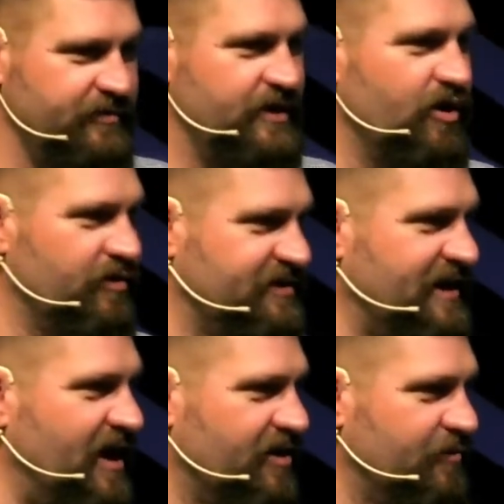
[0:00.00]
We'd go into
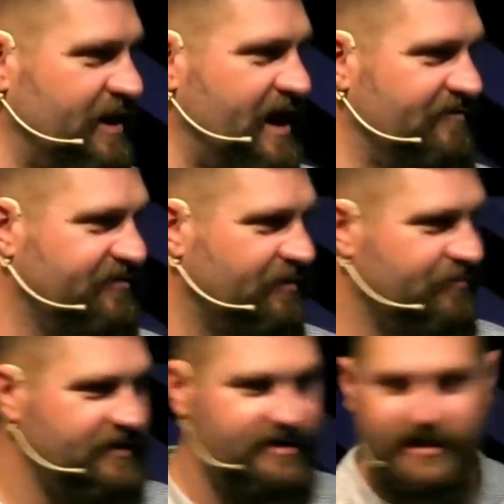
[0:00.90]
town and we'd have
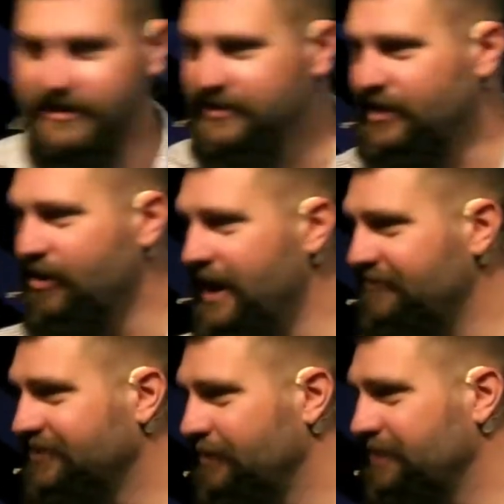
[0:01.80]
something to go
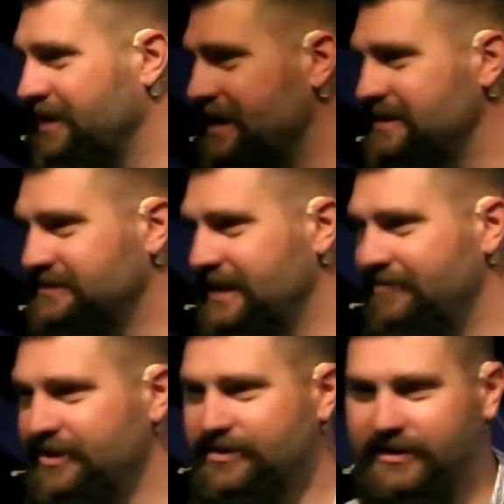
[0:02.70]
have something to eat instead of
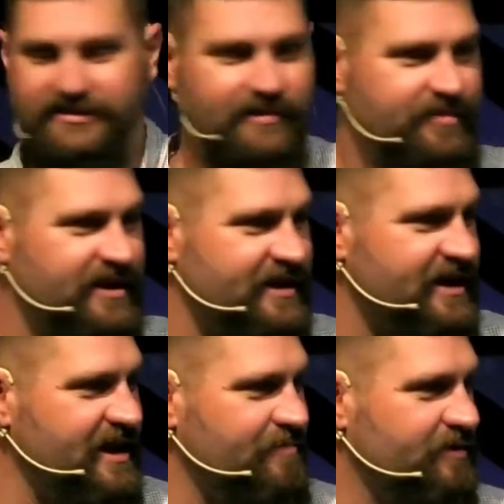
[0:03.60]
having to cook something at
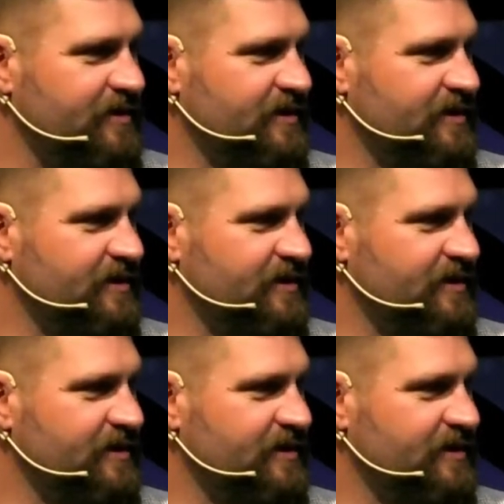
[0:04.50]
camp.